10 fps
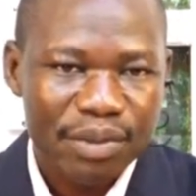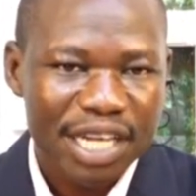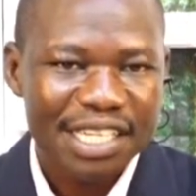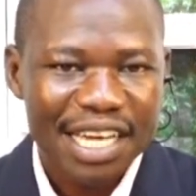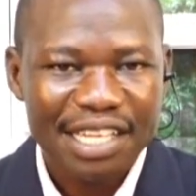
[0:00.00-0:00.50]

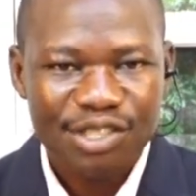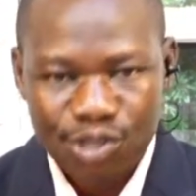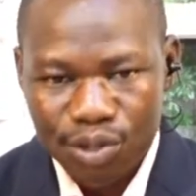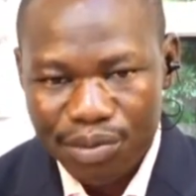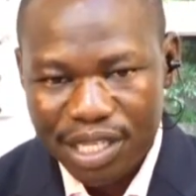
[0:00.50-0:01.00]
but there are
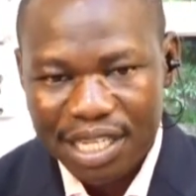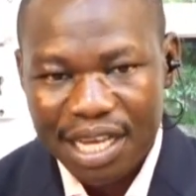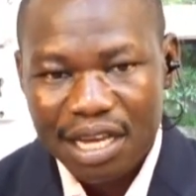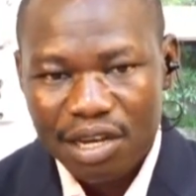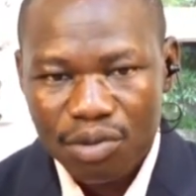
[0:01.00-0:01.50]
so many
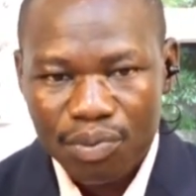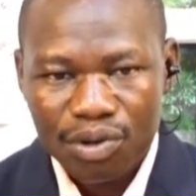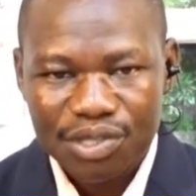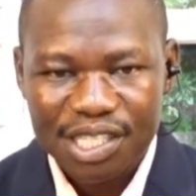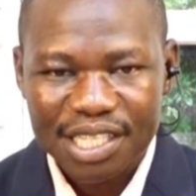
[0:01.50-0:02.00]

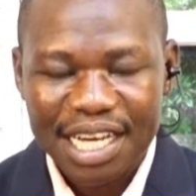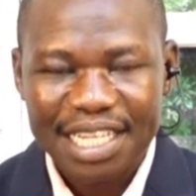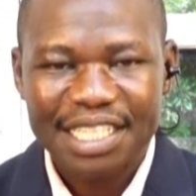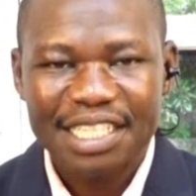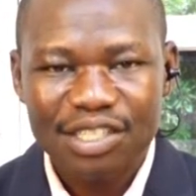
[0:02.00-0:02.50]
loopholes
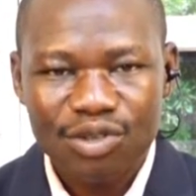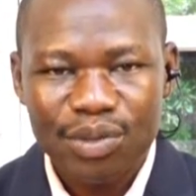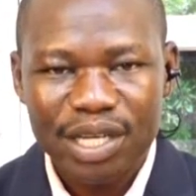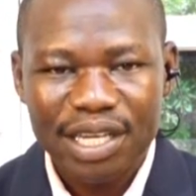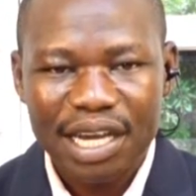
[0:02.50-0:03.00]
that need to
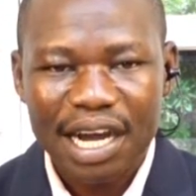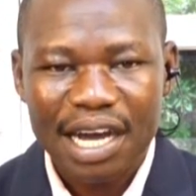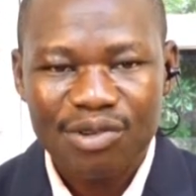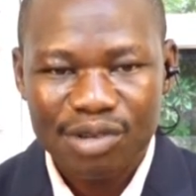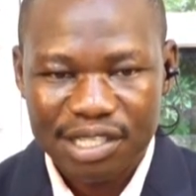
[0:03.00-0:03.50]
be
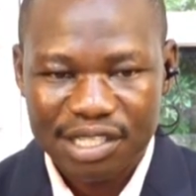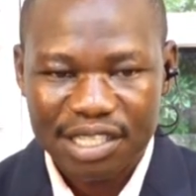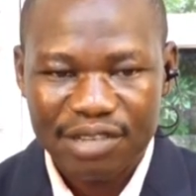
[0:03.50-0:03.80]
addressed.